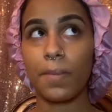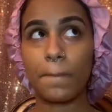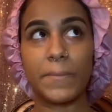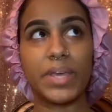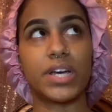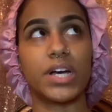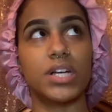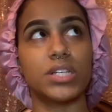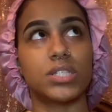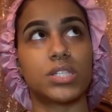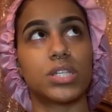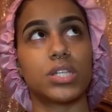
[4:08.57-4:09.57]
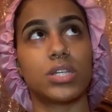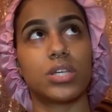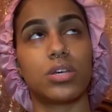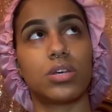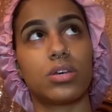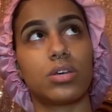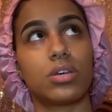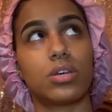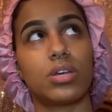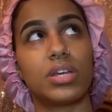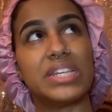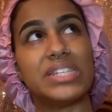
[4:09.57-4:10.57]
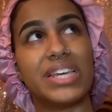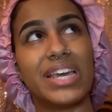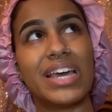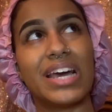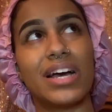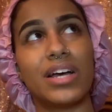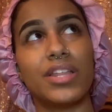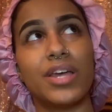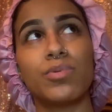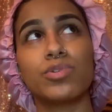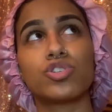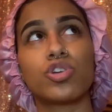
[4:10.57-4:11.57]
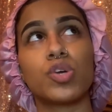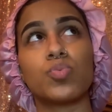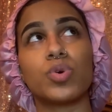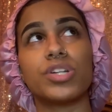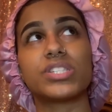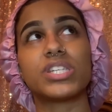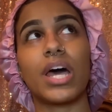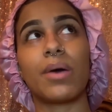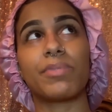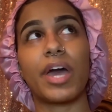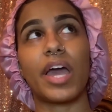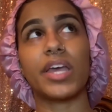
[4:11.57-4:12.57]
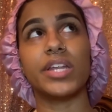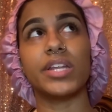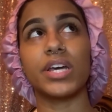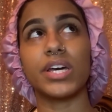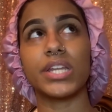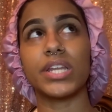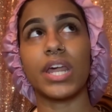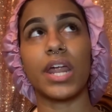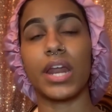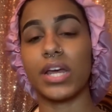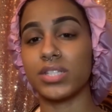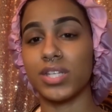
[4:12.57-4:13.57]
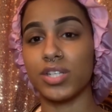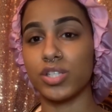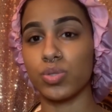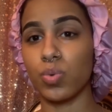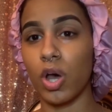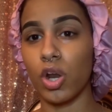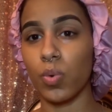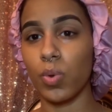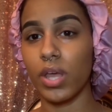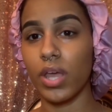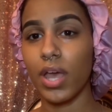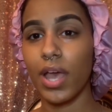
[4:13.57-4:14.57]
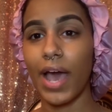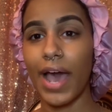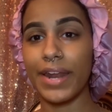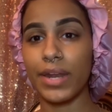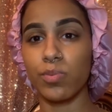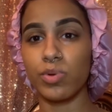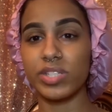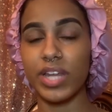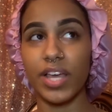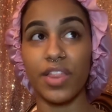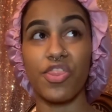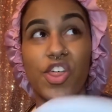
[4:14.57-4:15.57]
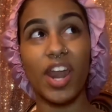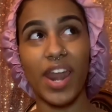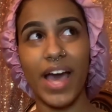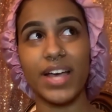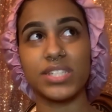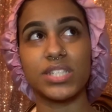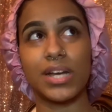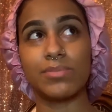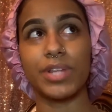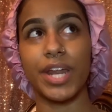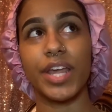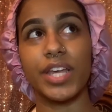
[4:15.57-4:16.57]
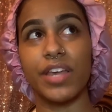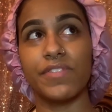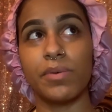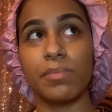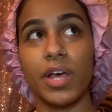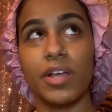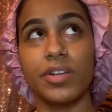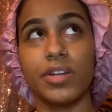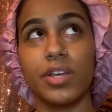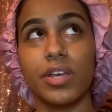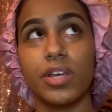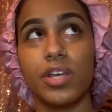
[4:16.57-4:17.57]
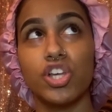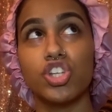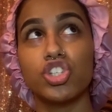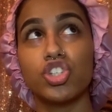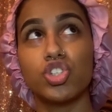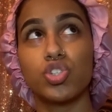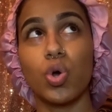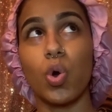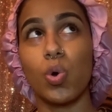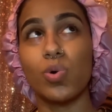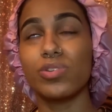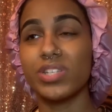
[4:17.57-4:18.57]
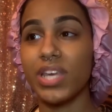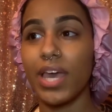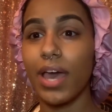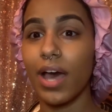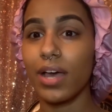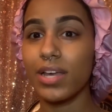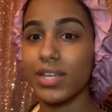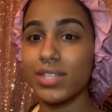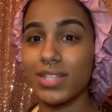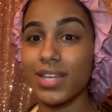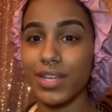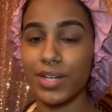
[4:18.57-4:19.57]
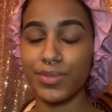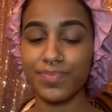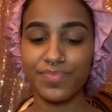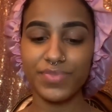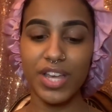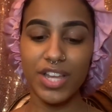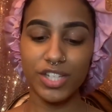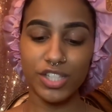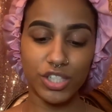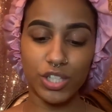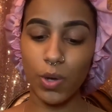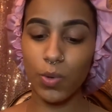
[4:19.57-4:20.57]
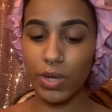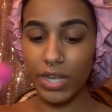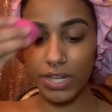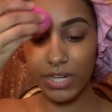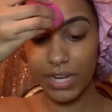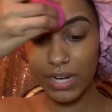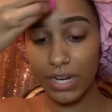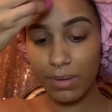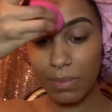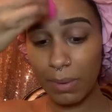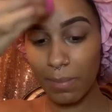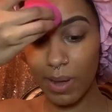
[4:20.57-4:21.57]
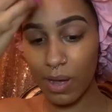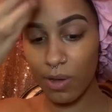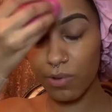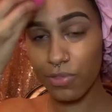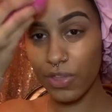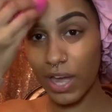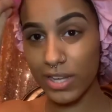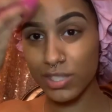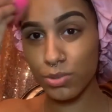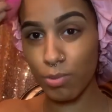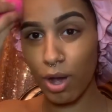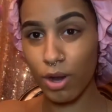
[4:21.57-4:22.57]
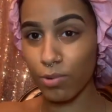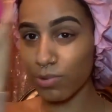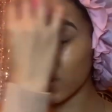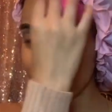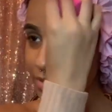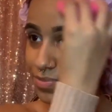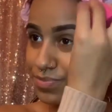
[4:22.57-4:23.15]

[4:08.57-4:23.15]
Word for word: because yeah, it was only one time that he nutted and I didn't swallow it, and it was like the last time that I gave him head. So yeah, he did. So he nutted in my mouth, I swallowed it.